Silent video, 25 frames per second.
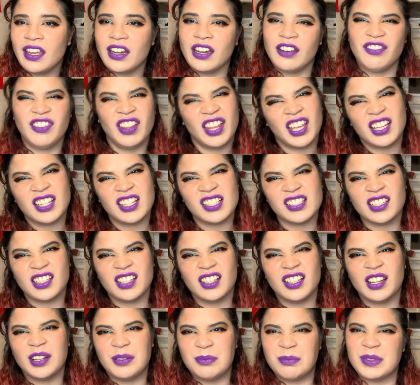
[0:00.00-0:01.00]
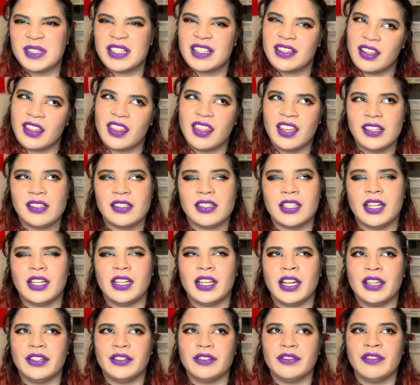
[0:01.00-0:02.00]
and I feel like it doesn't encompass the things that I
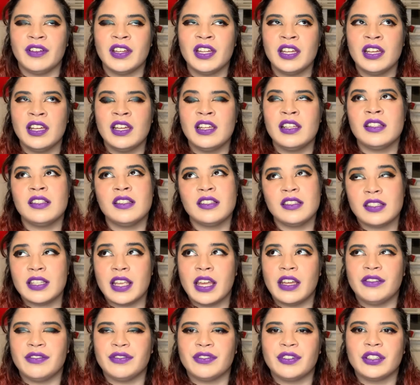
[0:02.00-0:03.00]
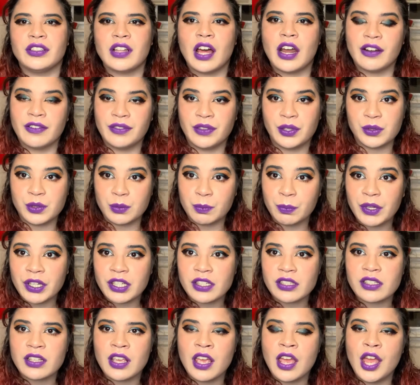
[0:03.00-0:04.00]
kind of said for a lot of those
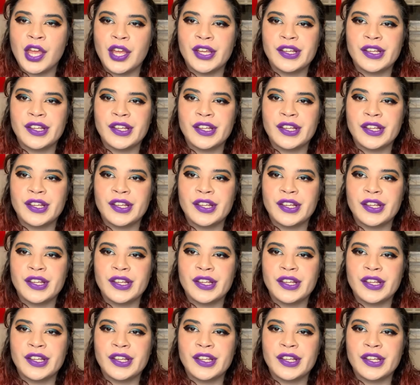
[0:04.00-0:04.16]
books.